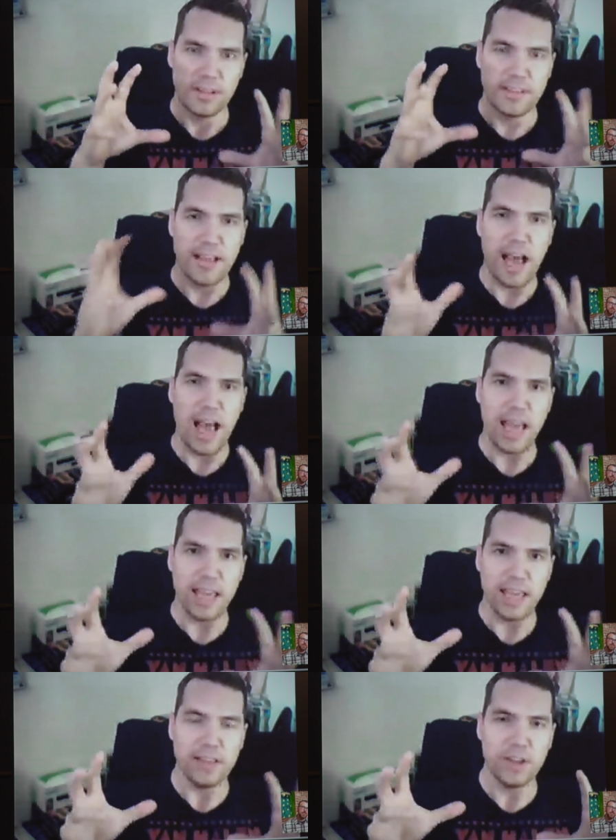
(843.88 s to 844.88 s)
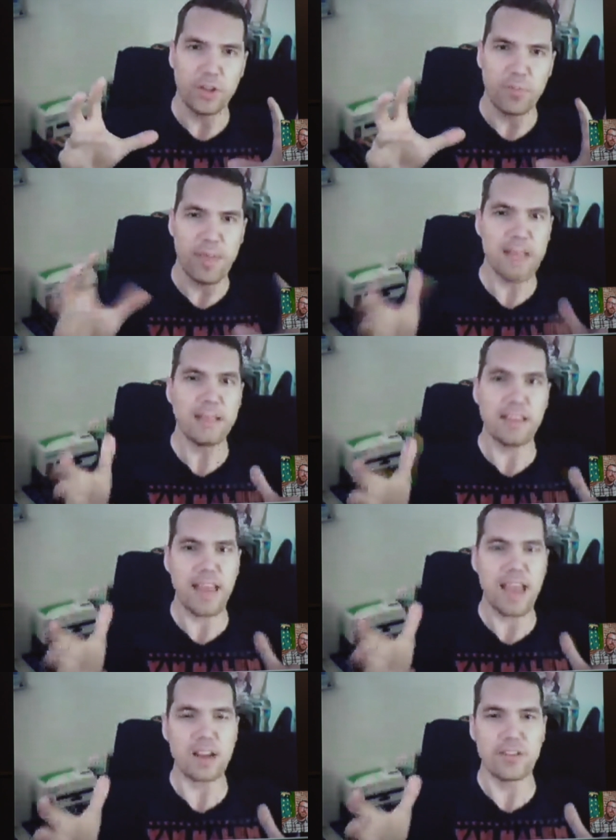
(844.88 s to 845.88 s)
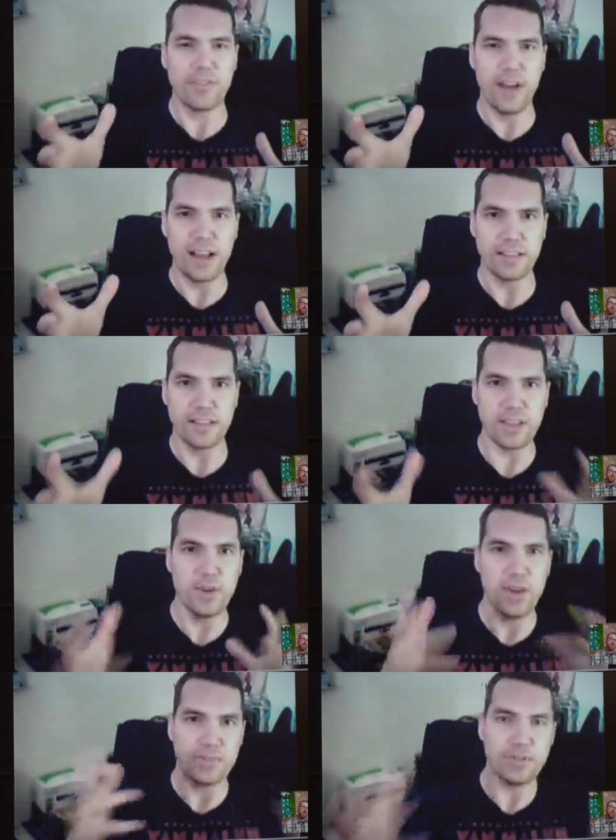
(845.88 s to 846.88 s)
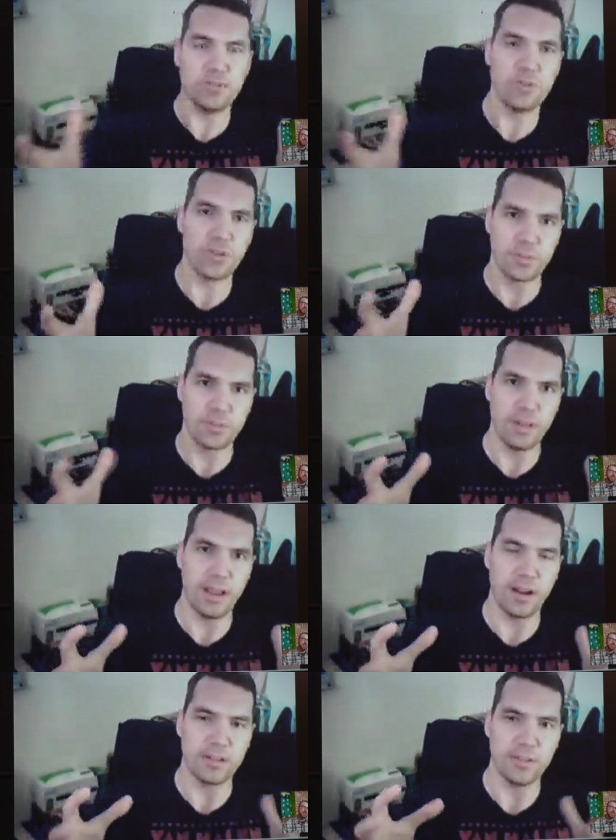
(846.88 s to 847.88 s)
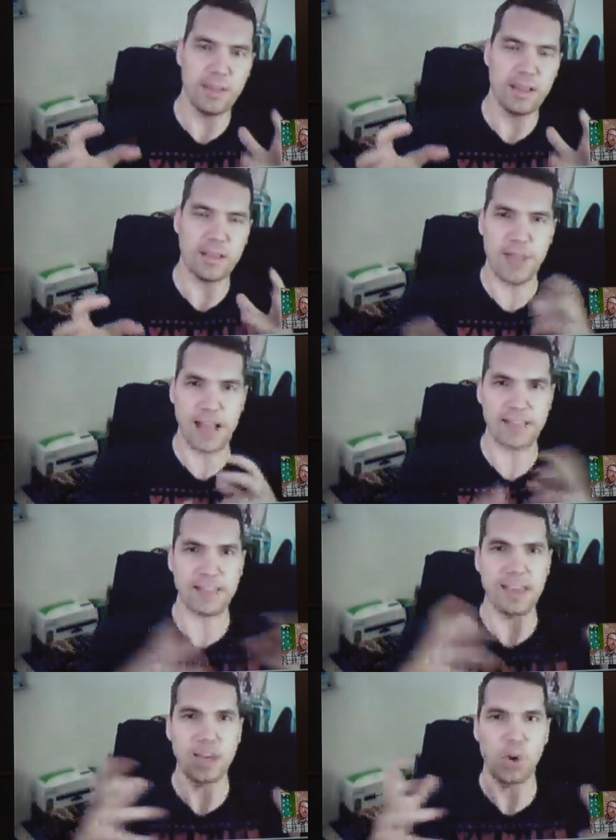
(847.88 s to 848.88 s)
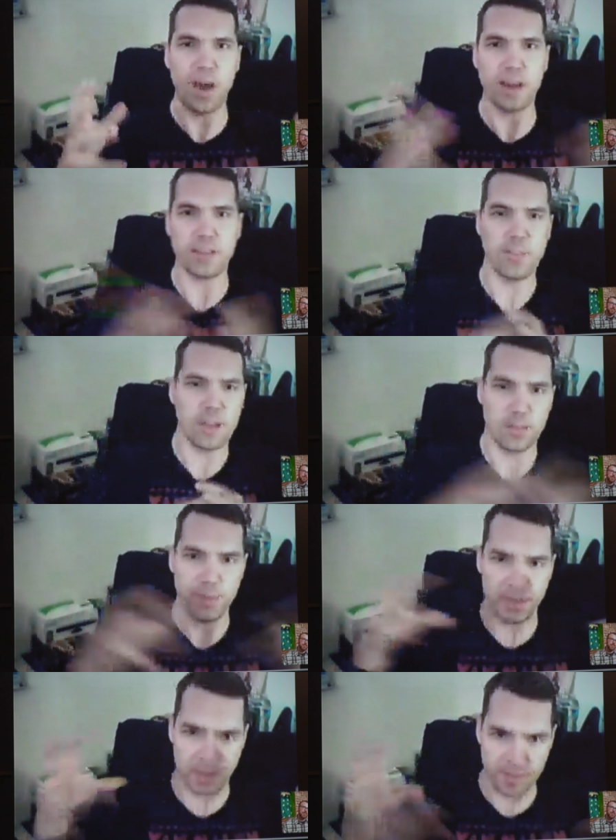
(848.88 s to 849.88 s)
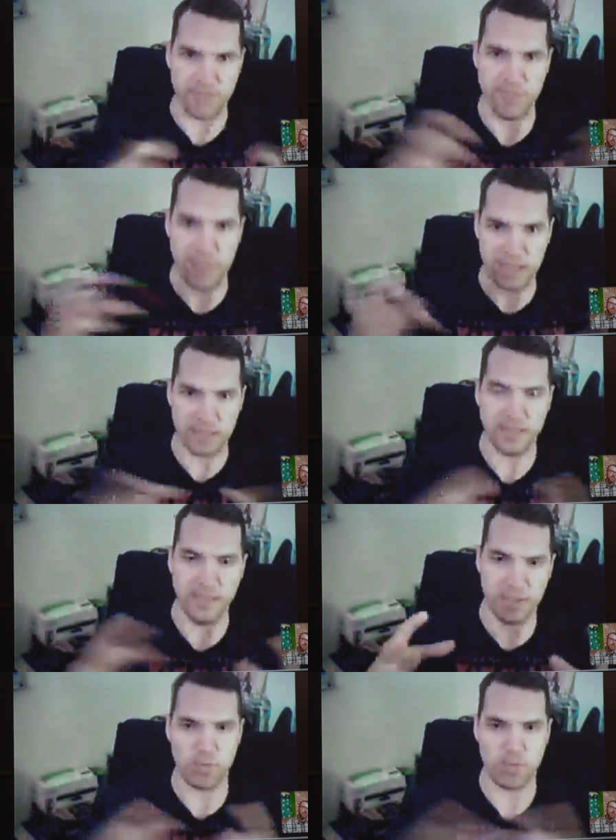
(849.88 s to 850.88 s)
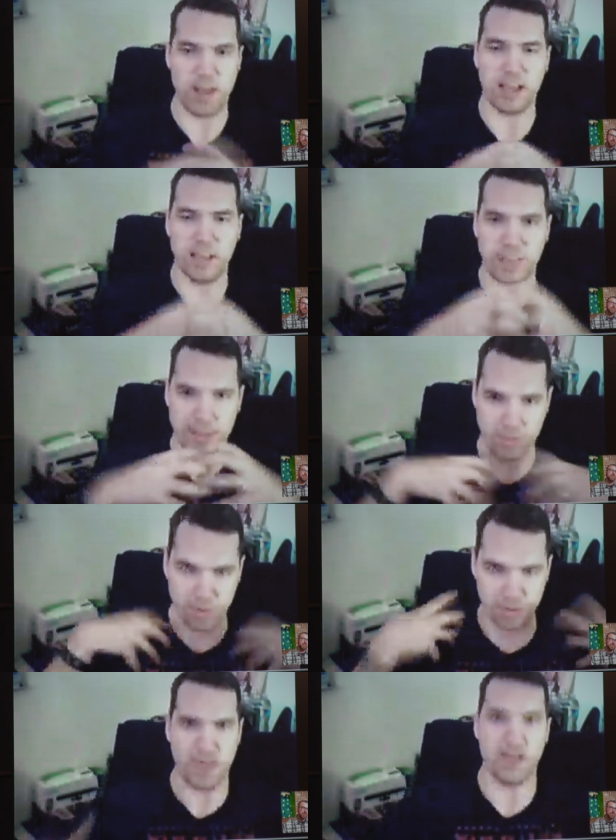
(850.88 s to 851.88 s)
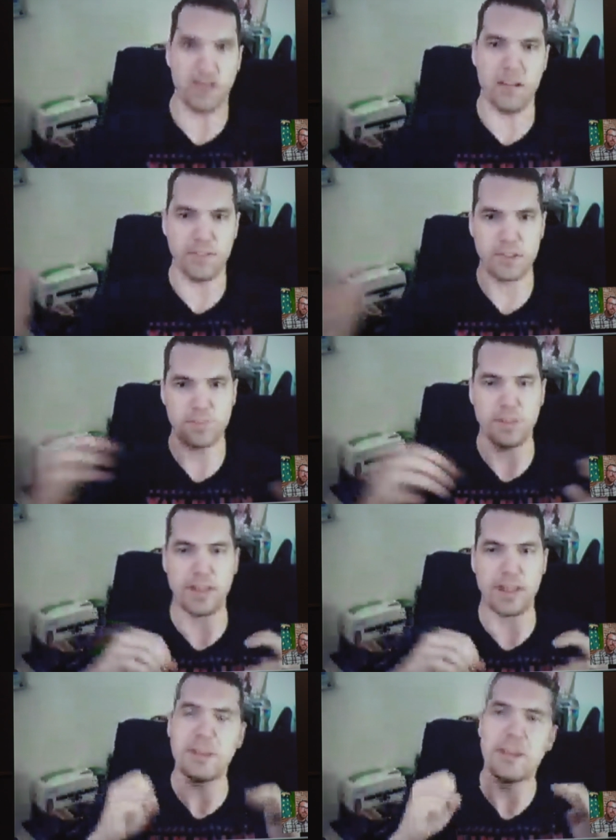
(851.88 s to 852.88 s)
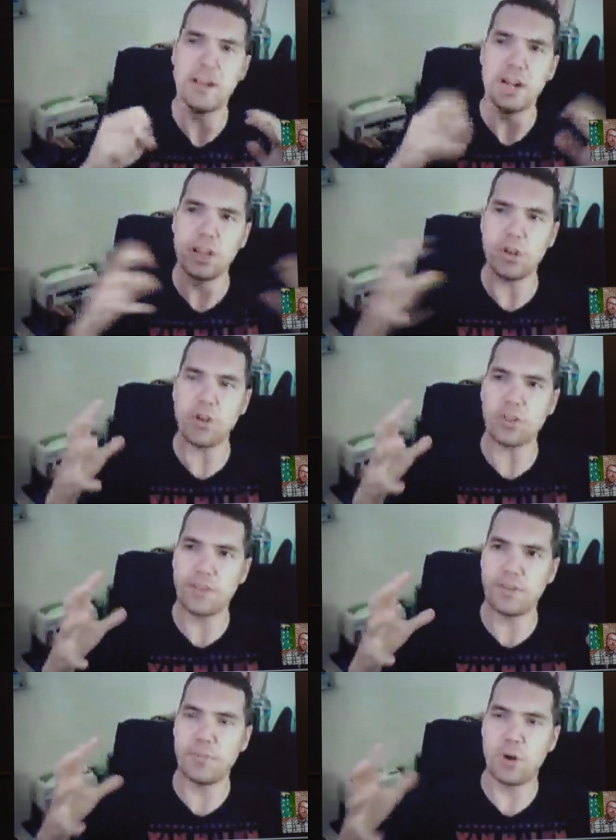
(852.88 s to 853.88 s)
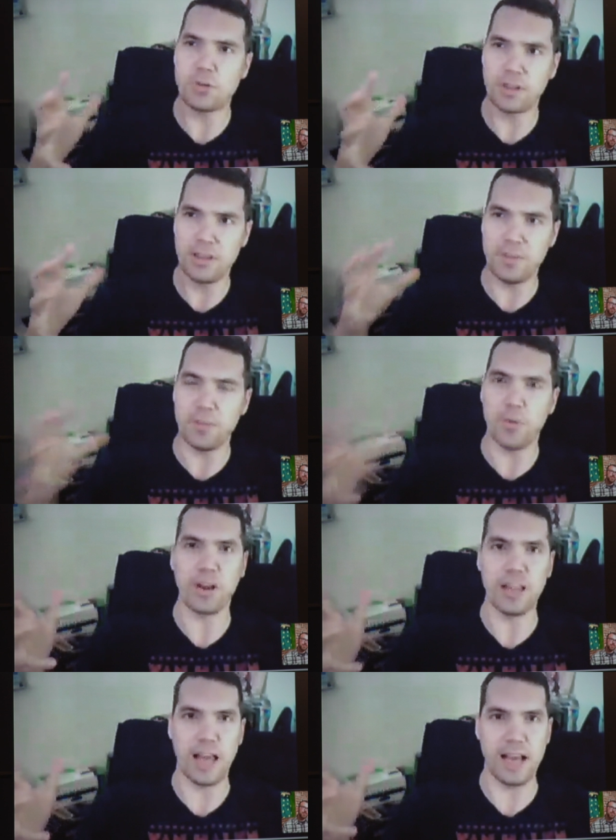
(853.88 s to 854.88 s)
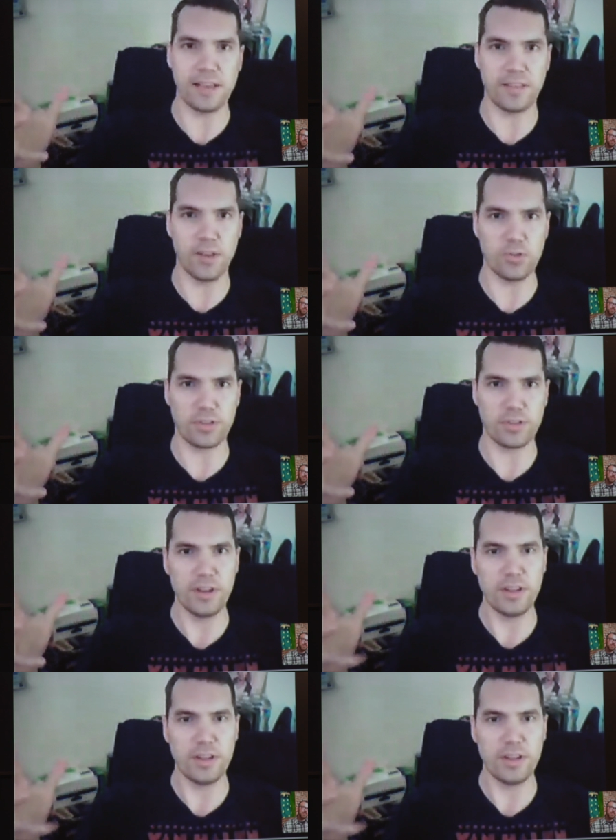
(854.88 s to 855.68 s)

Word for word: tie, you know, make the sacrifices that you have to endure as a player to make them not sting quite as much because they feed into this relic and they sort of carry on this bloodline. But you also have to emotionally memorialize those,